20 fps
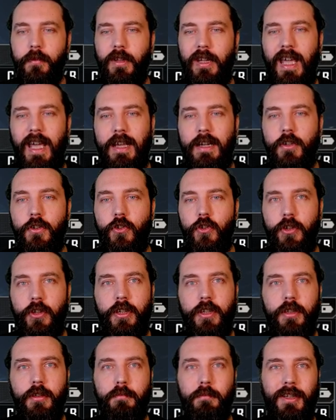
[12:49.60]

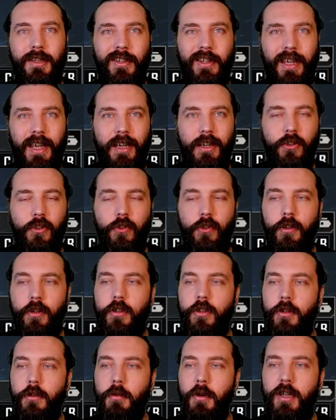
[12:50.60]
energy
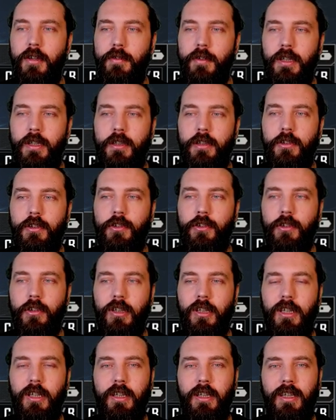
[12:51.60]
mitigation UAVs,
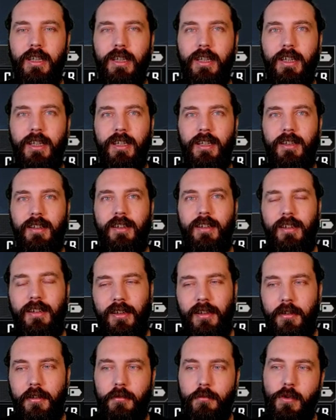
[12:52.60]

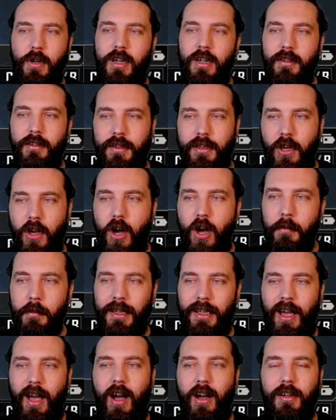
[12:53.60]
well, the armor
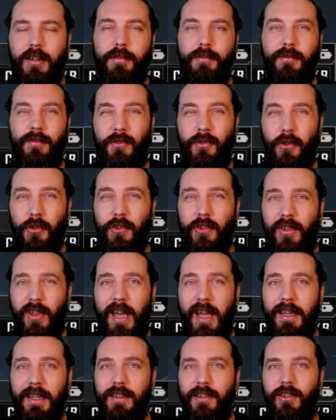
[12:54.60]
kind of does
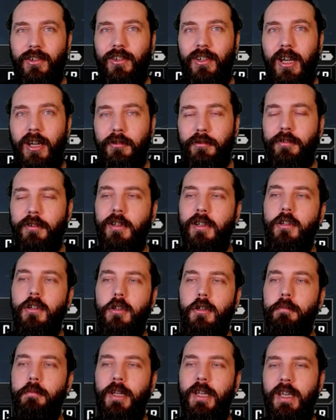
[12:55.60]
that itself a
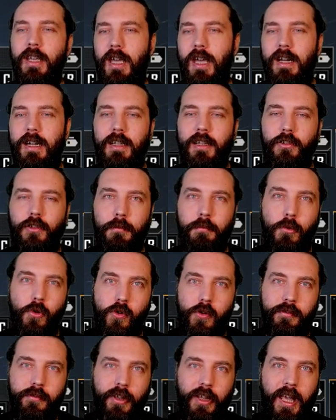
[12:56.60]
little bit, and it's a
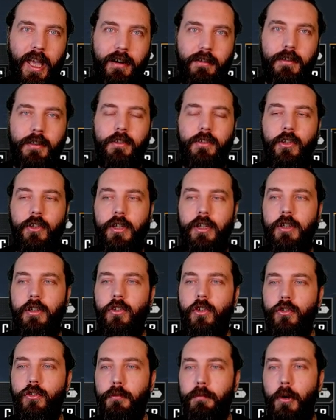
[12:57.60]
more of a
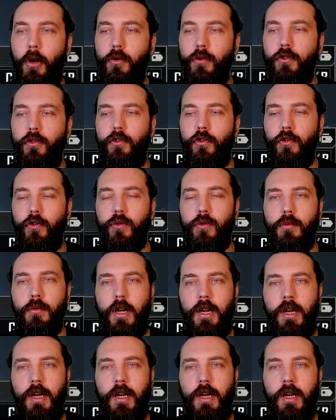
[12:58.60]
guaranteed as opposed to